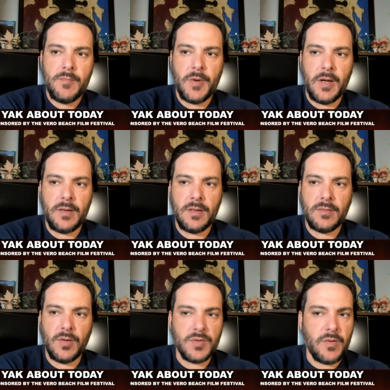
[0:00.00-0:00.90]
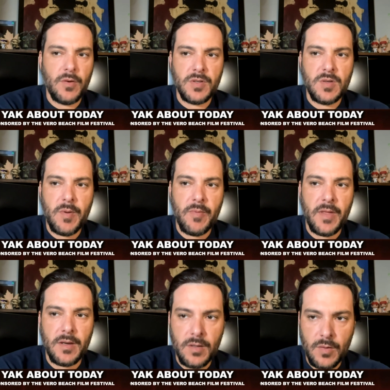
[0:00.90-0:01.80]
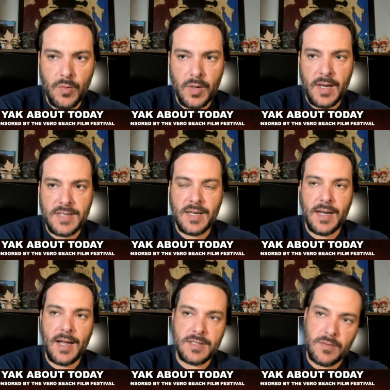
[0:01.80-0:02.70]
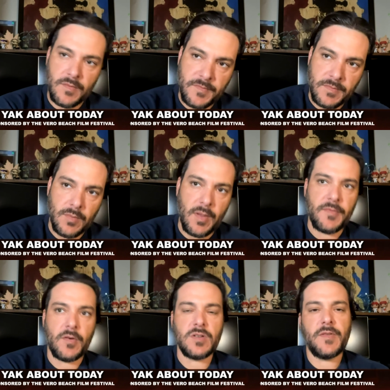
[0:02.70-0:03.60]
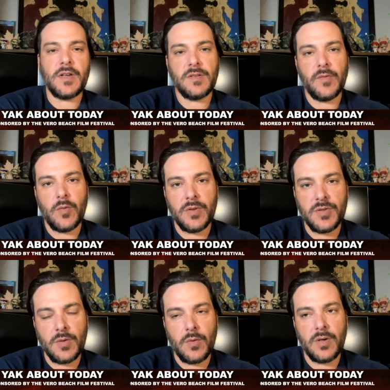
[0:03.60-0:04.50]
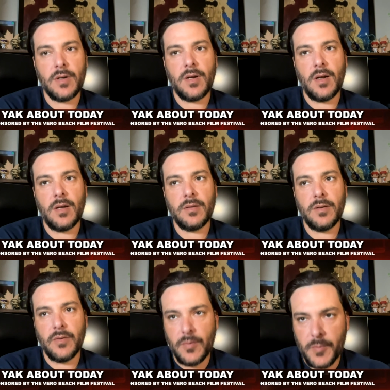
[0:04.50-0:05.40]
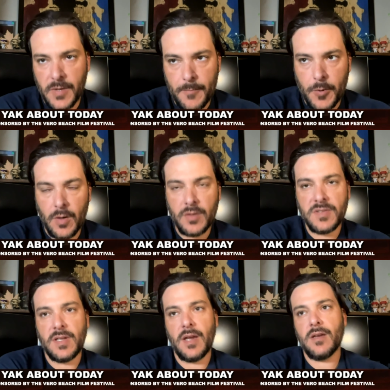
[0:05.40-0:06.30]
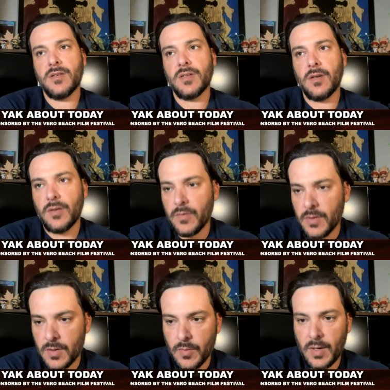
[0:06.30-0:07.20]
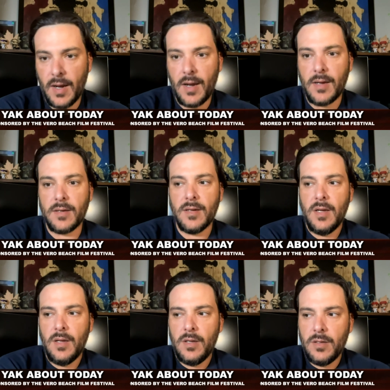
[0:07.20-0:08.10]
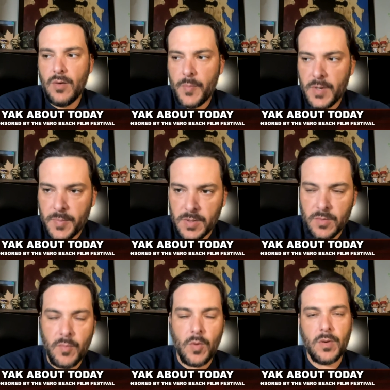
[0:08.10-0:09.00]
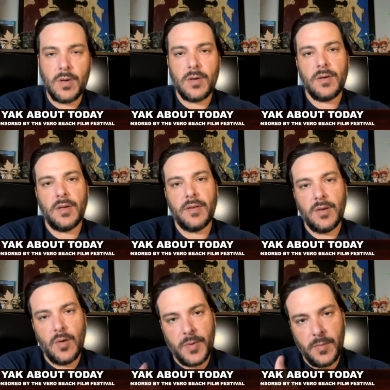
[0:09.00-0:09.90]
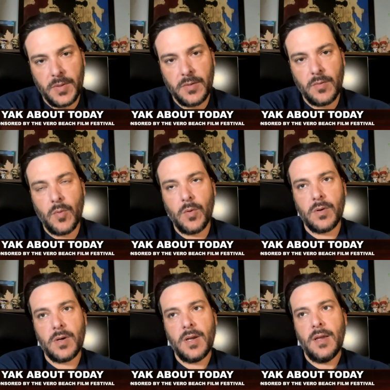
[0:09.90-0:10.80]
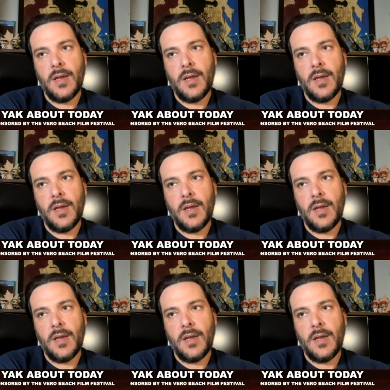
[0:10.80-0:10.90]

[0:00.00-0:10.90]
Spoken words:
But those were the only two people that knew. And as I got to, you know, my first festival with the short, you know, you get put on stage and you do the Q&A and you open up a little more, and then you open up a little more.